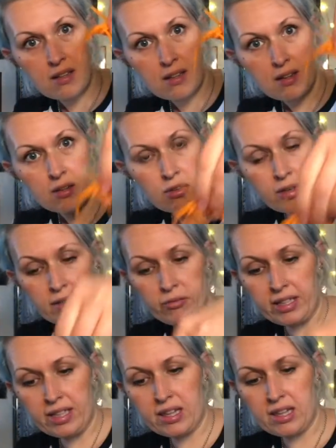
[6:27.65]
It's creating
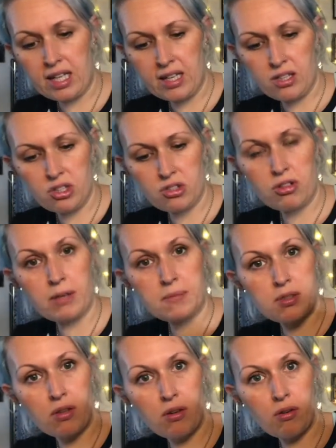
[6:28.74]
really thin strips
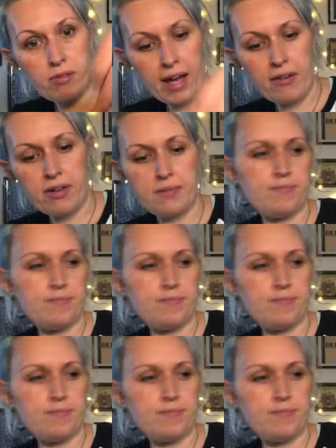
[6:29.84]
of carrot.